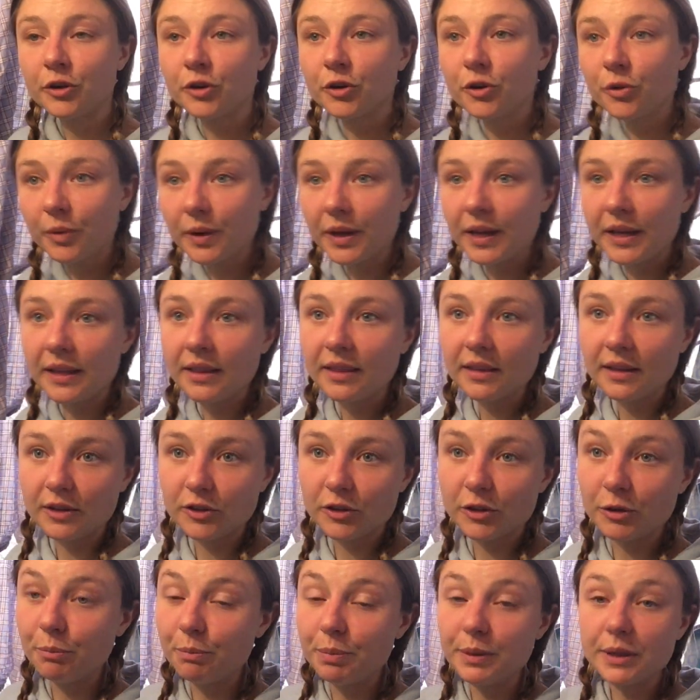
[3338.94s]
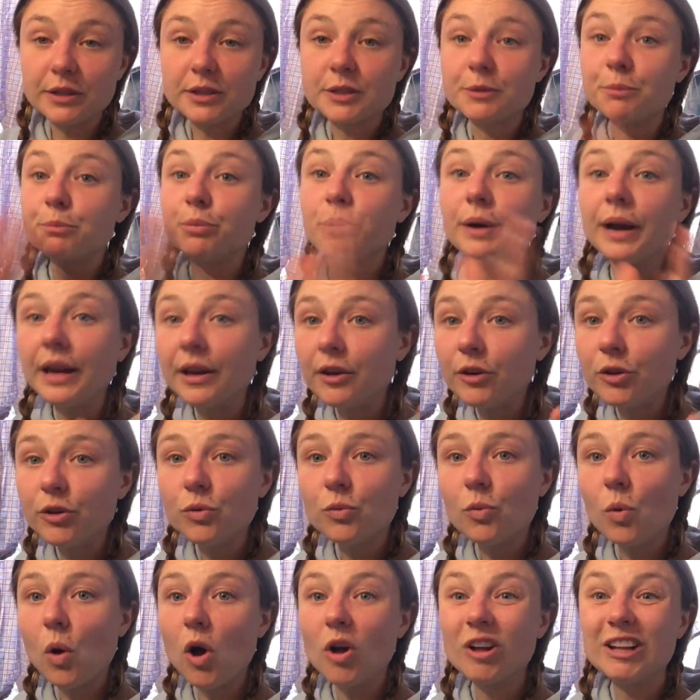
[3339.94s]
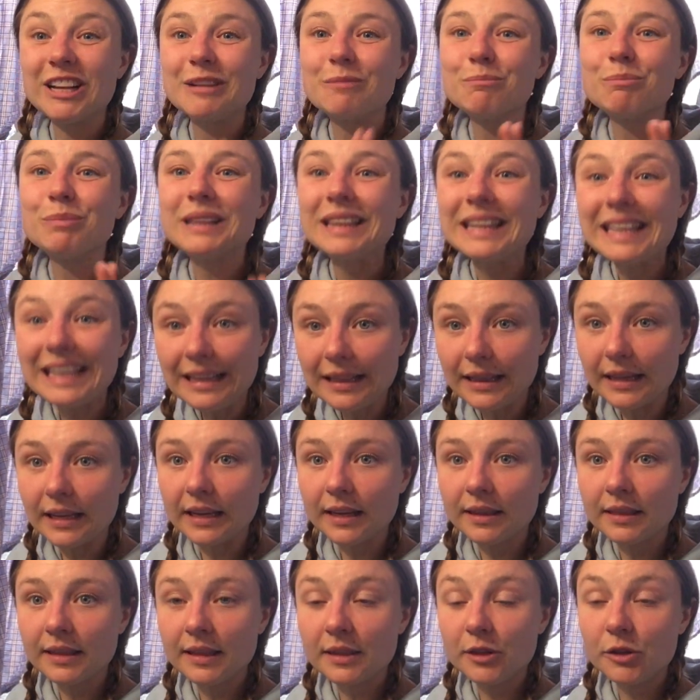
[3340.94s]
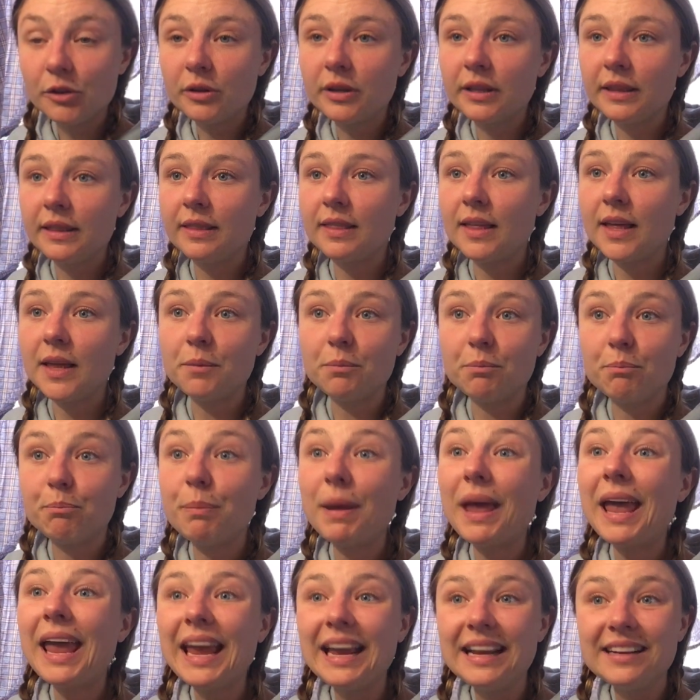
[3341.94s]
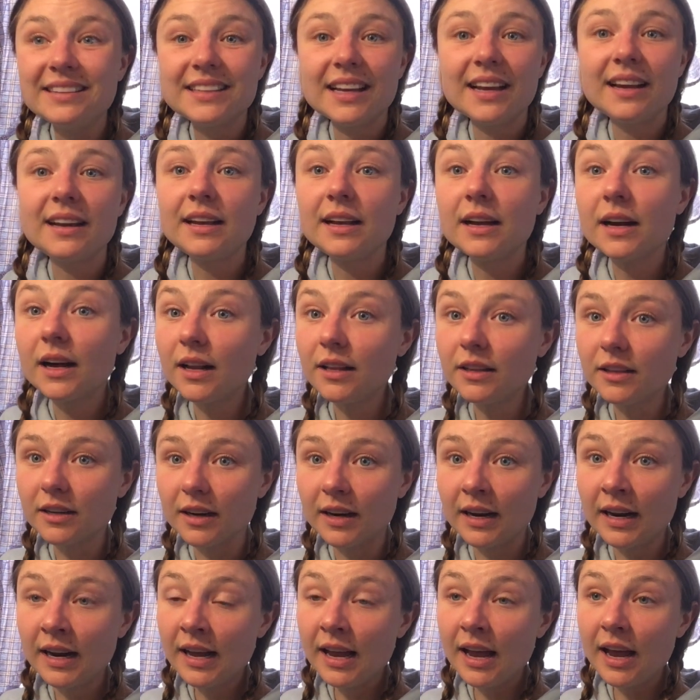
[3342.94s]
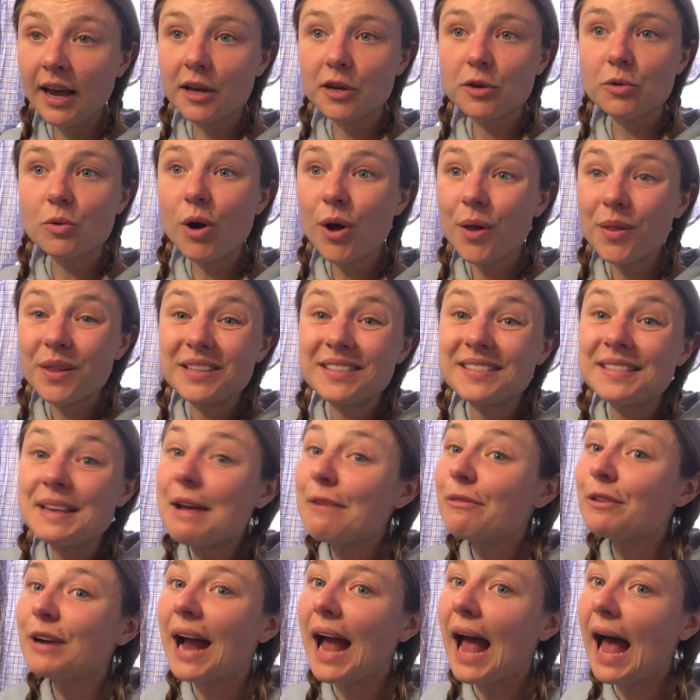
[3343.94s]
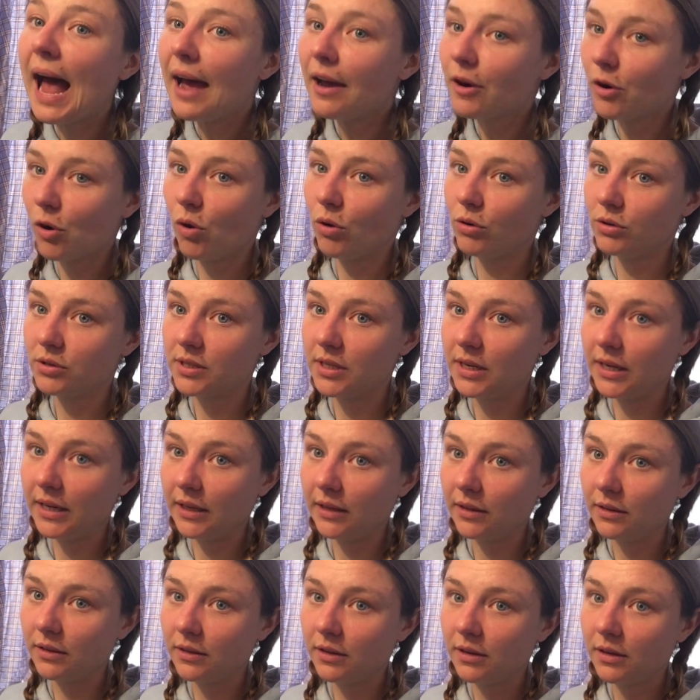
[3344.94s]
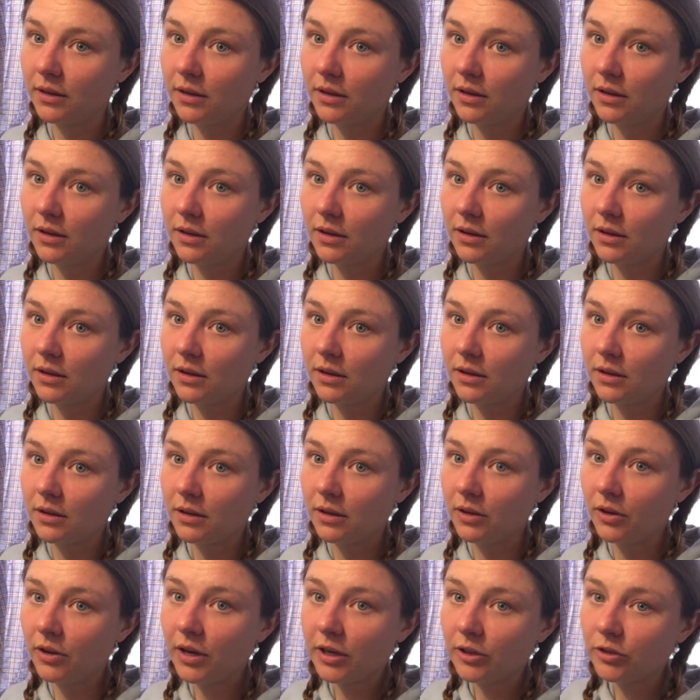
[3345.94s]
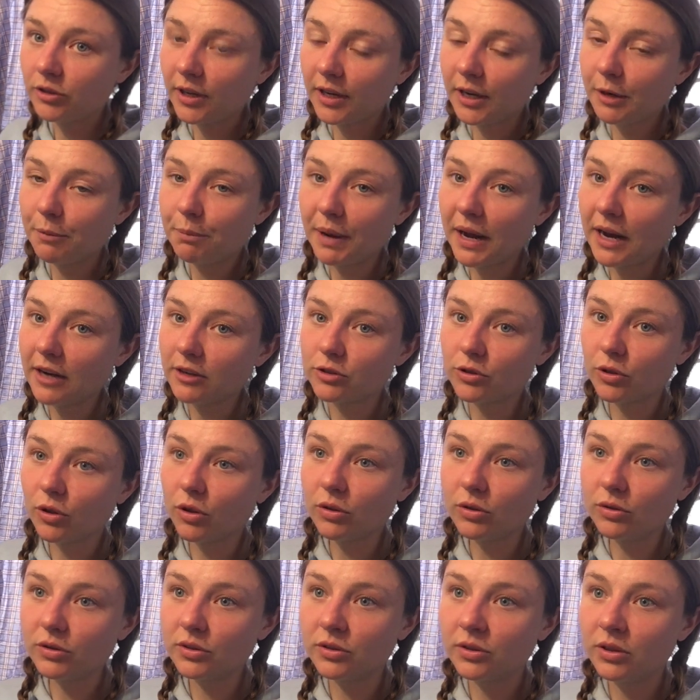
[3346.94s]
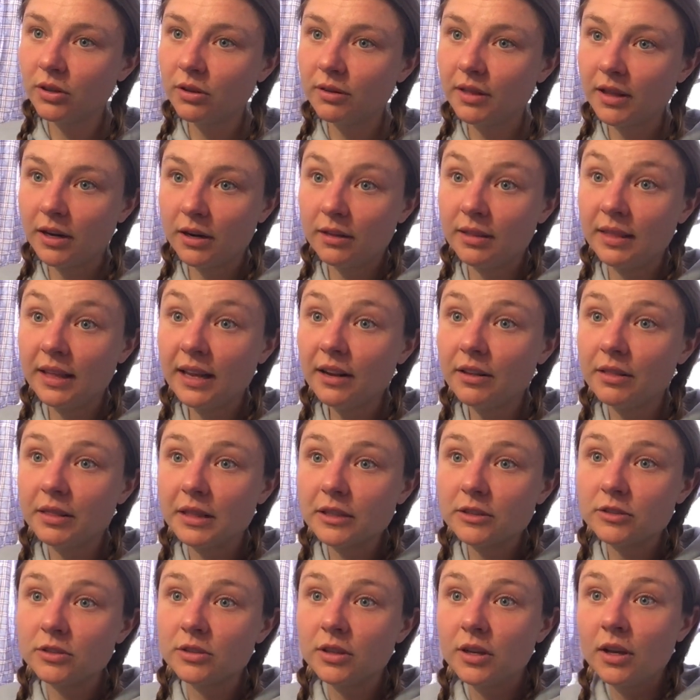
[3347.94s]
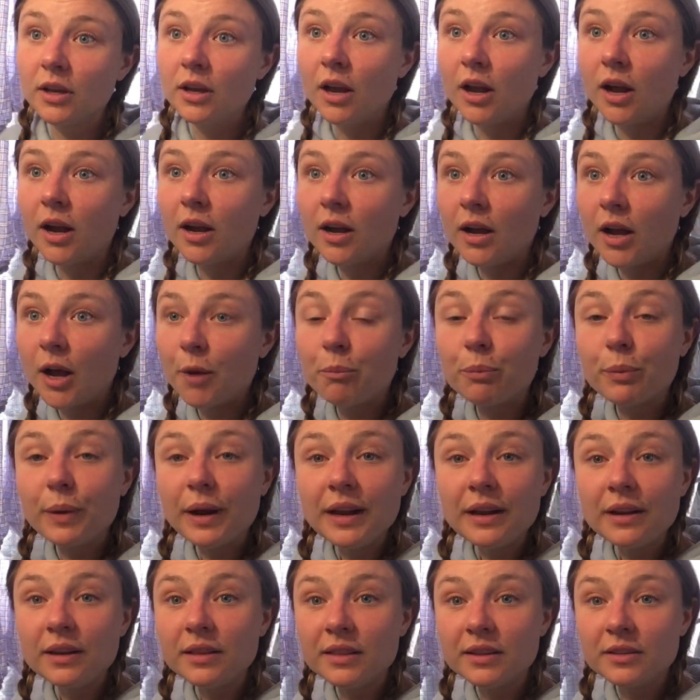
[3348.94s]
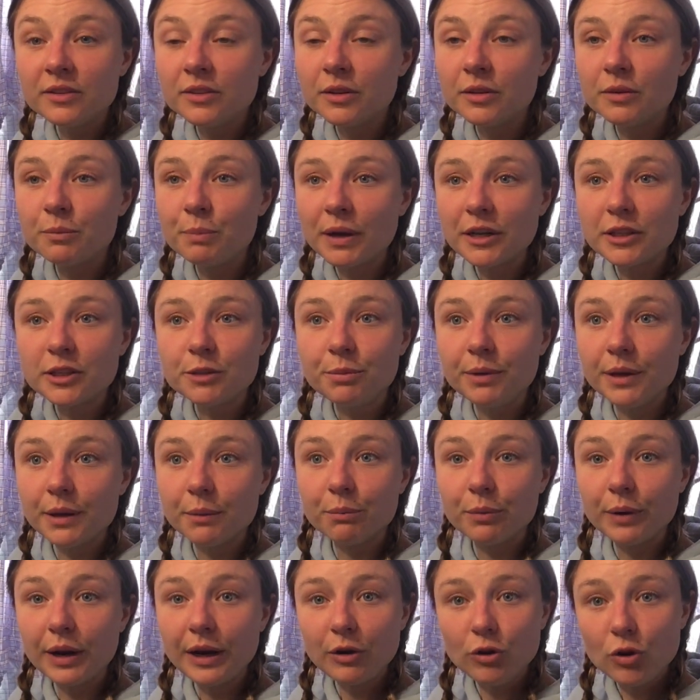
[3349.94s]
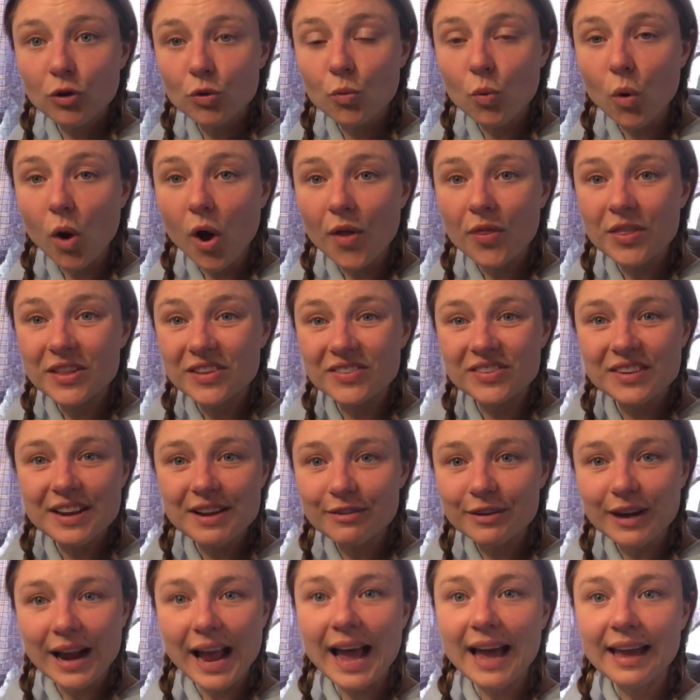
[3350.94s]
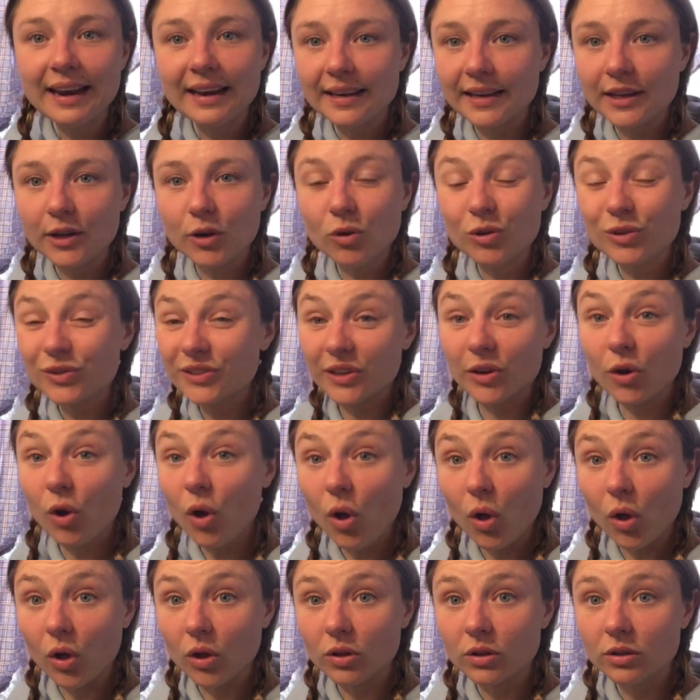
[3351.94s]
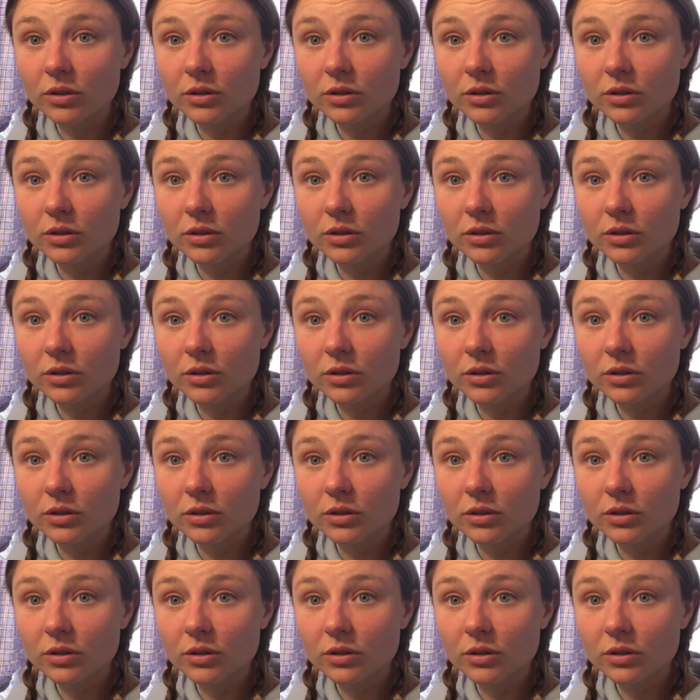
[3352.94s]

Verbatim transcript: going in there to build a brand new wall completely that you can then paint any color, and a wall that's never had holes in it. You're not trying to patch the holes that are there. There's a brand, there's about to be a brand new wall that's never had any holes at all.